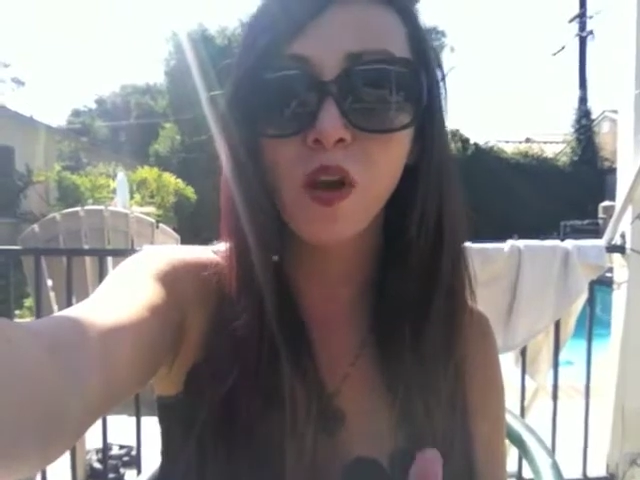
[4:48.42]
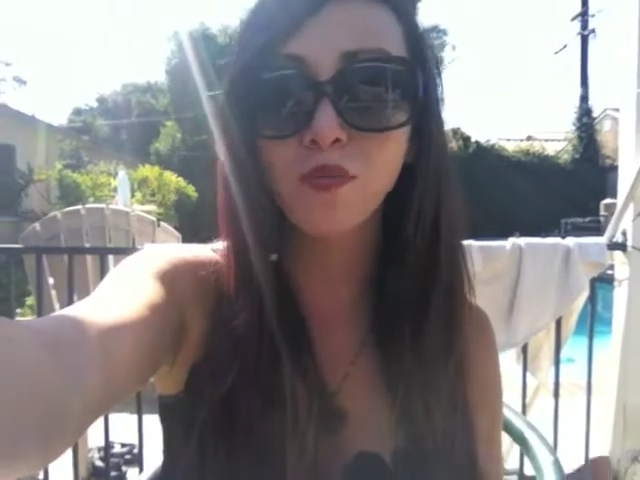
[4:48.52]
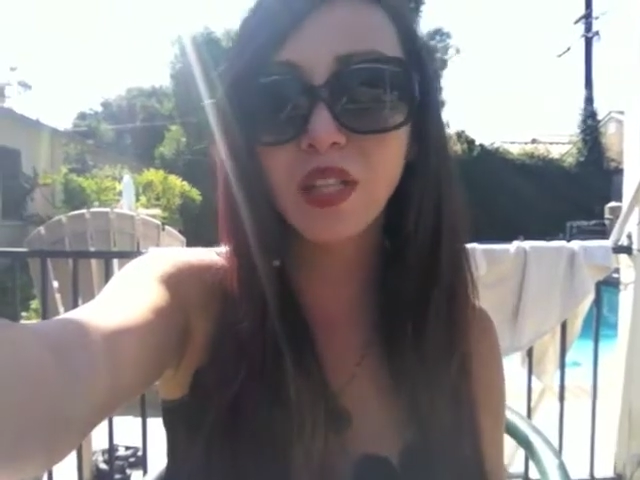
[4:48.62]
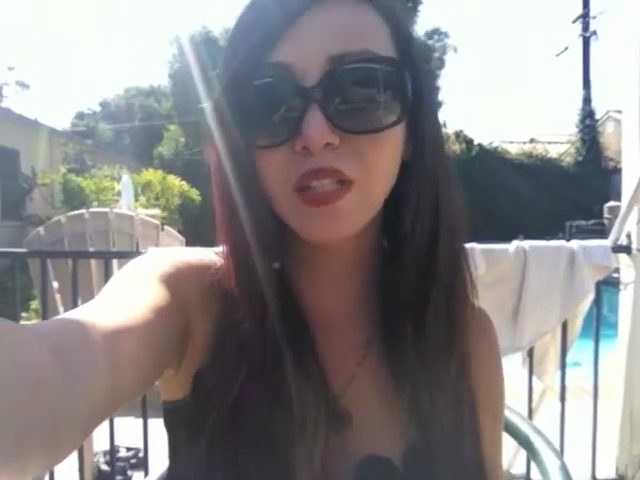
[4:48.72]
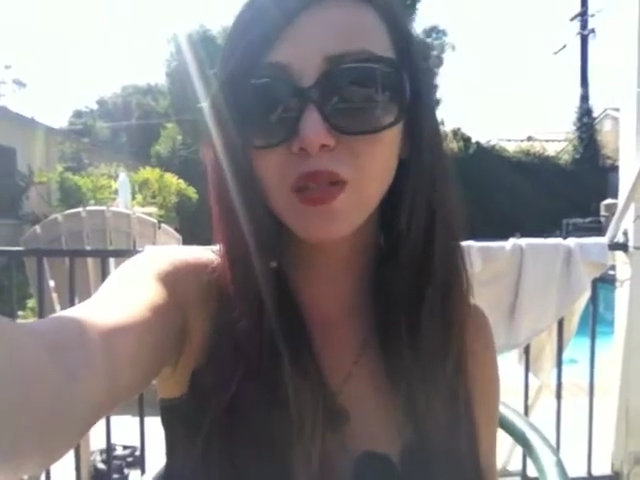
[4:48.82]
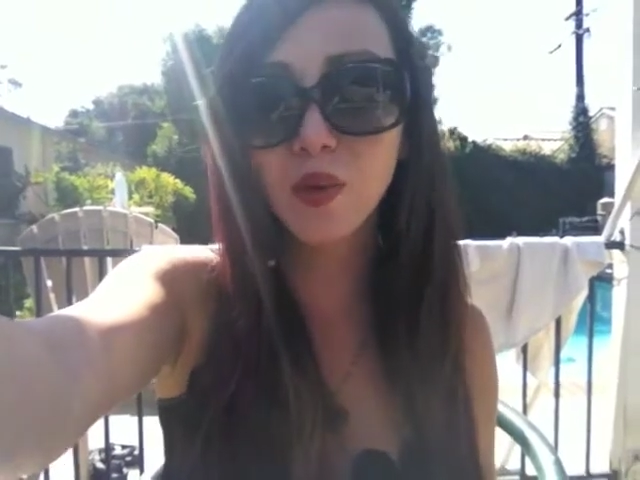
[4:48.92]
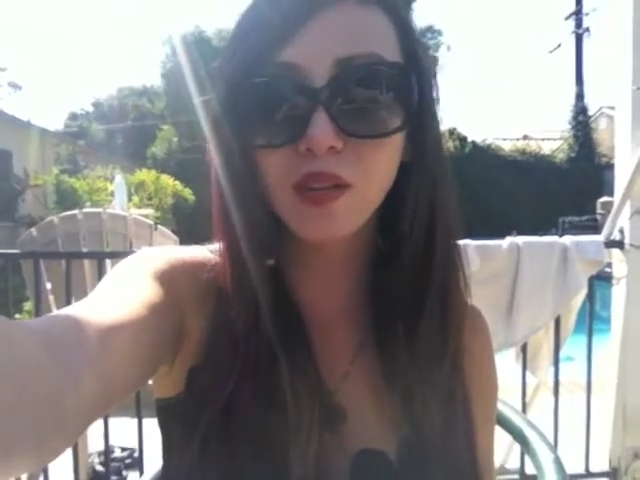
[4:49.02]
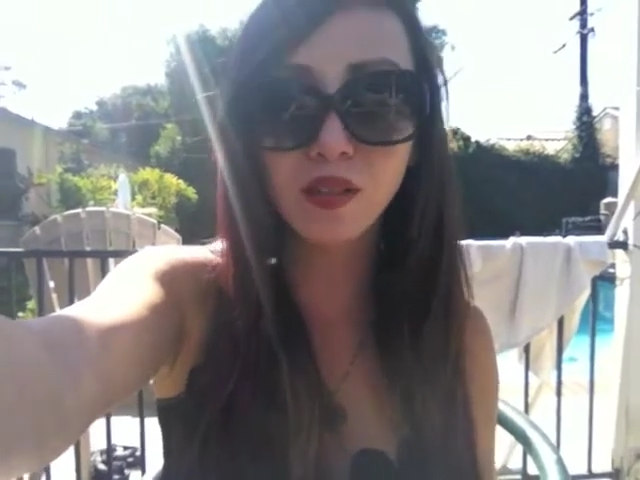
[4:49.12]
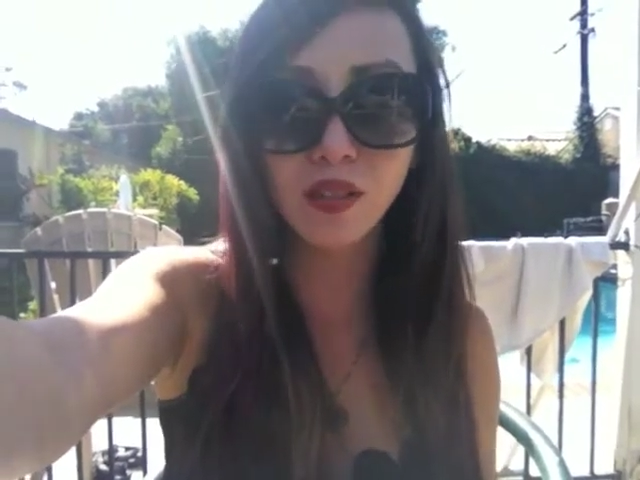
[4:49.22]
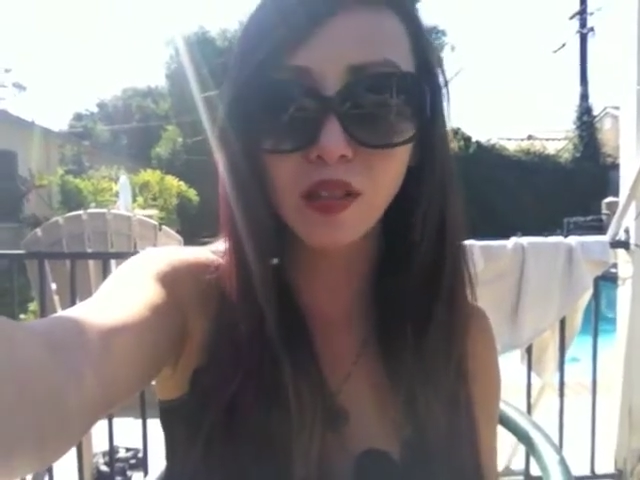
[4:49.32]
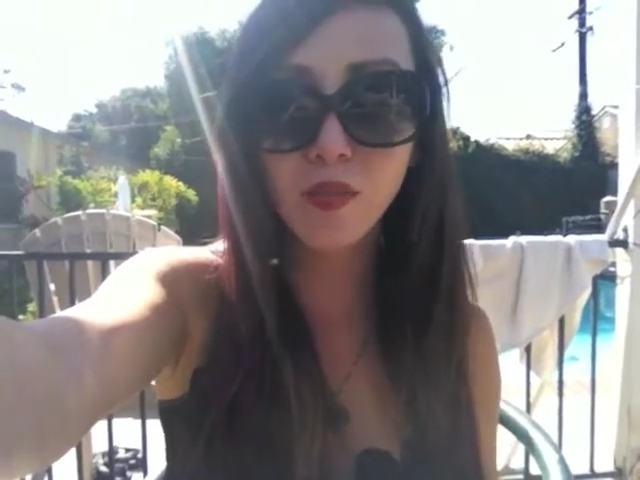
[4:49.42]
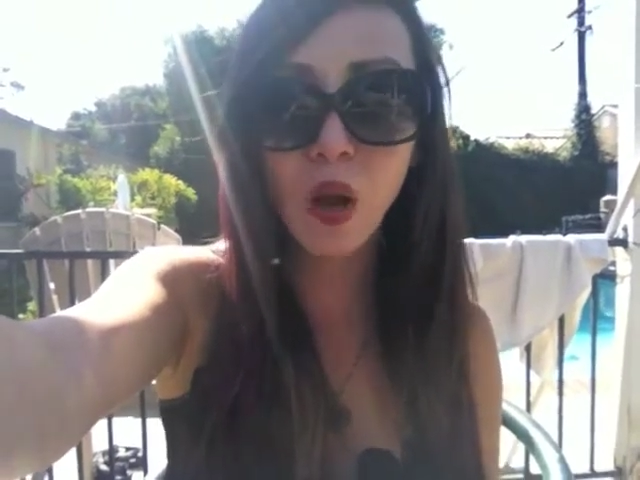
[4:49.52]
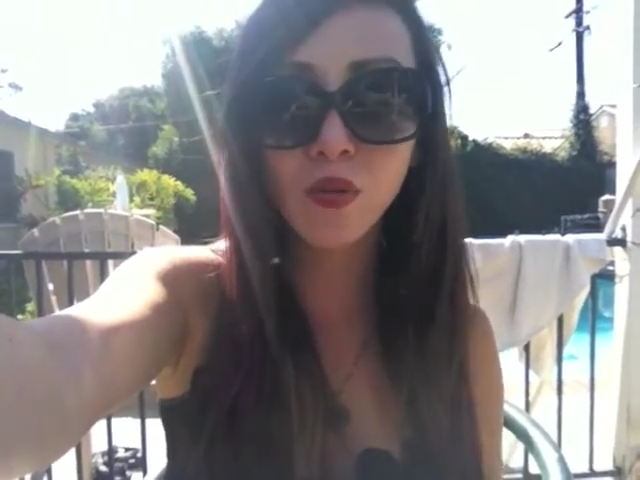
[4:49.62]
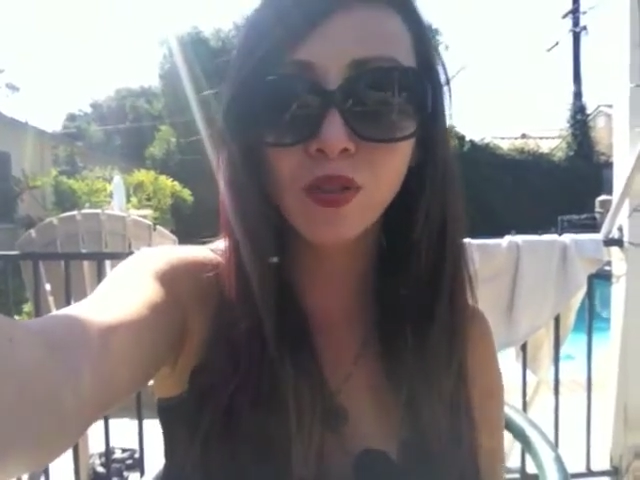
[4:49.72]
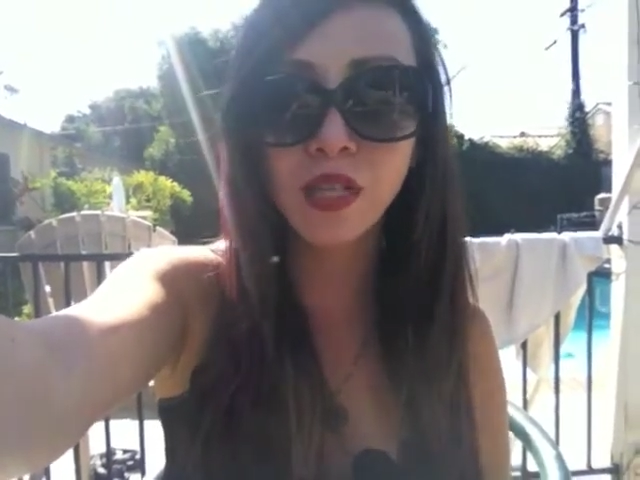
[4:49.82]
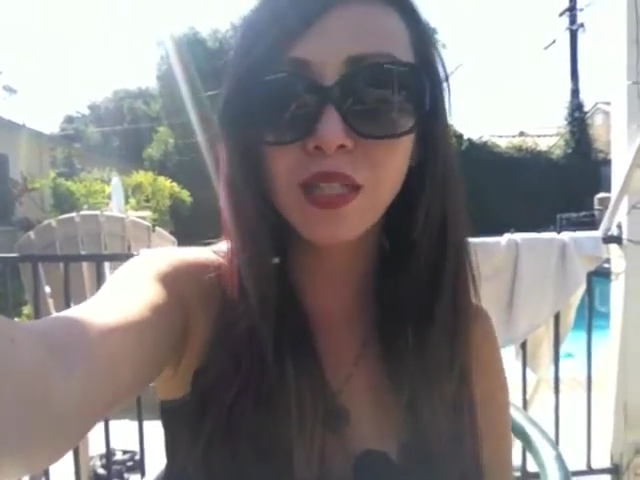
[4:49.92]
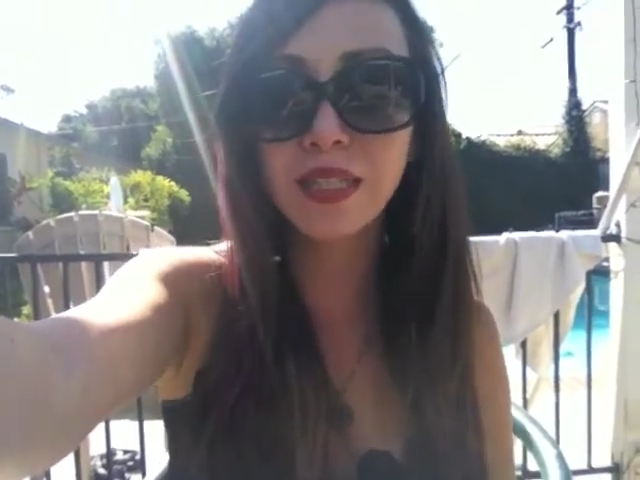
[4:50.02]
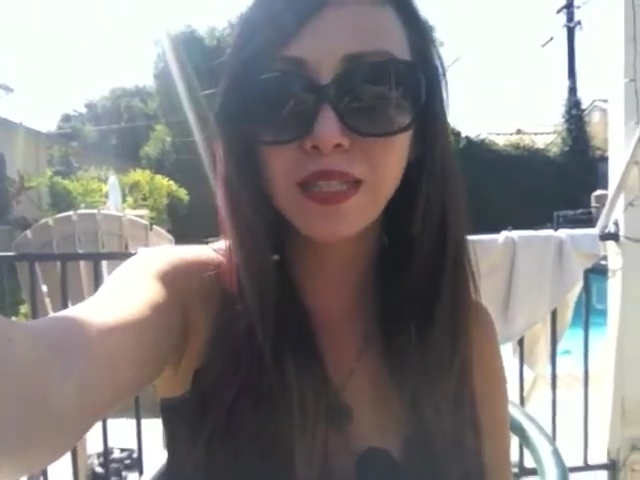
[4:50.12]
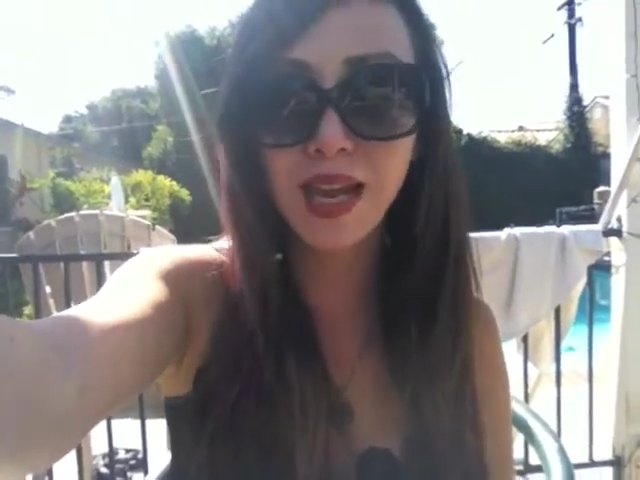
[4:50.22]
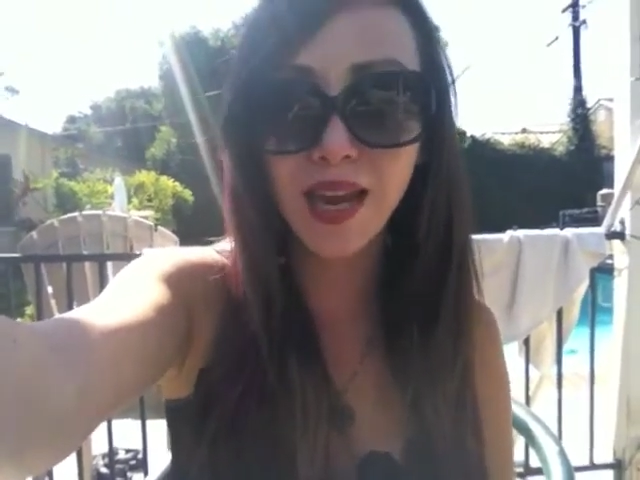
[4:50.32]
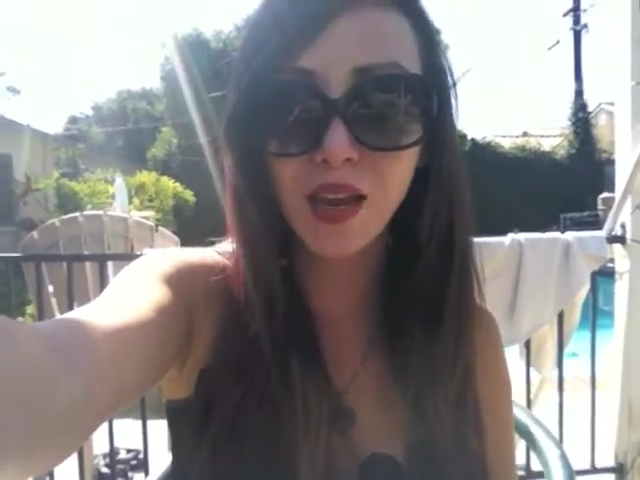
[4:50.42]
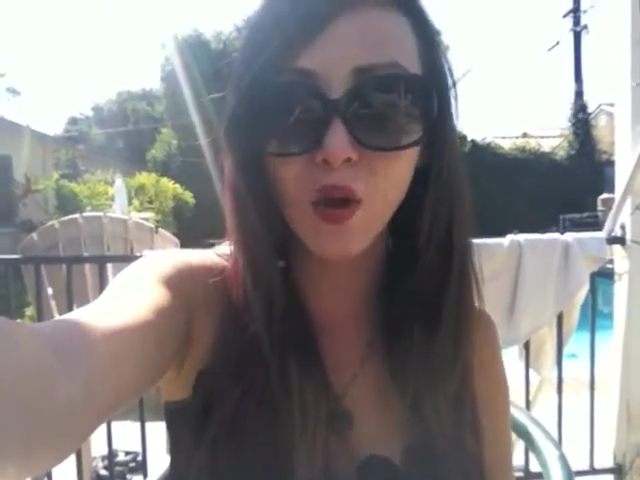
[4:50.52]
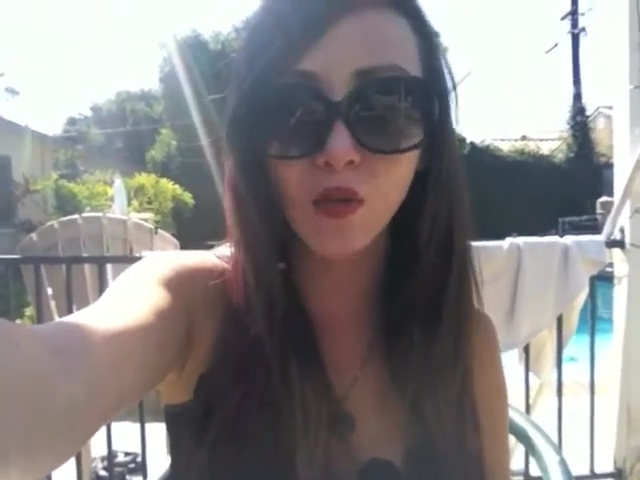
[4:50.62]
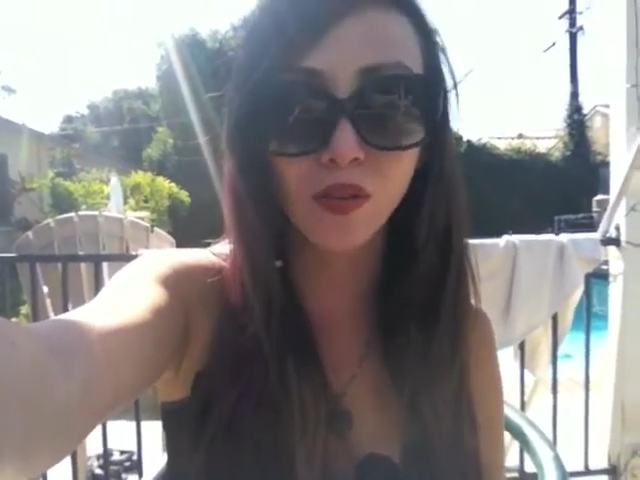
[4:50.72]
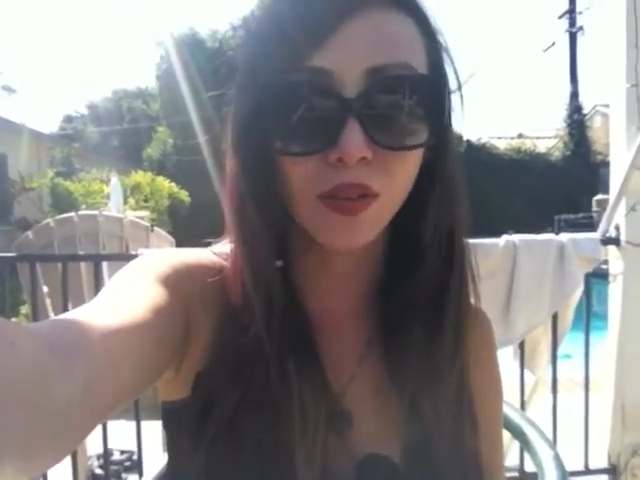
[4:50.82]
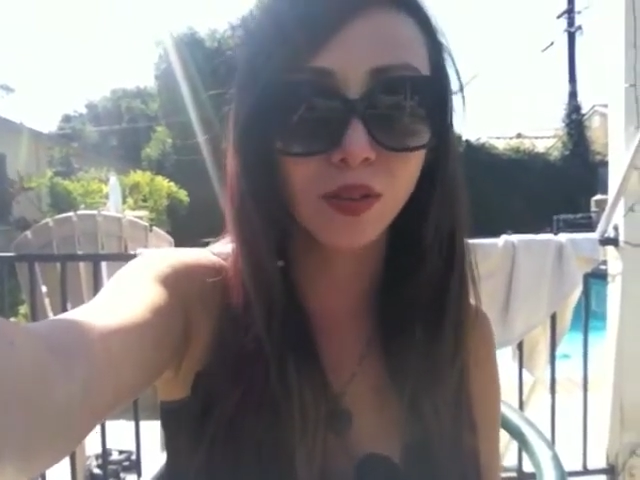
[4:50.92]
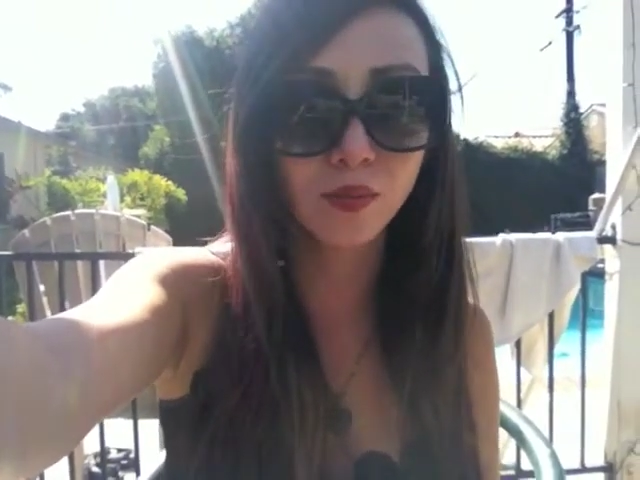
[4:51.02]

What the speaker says: This is where the club owner needs to take over.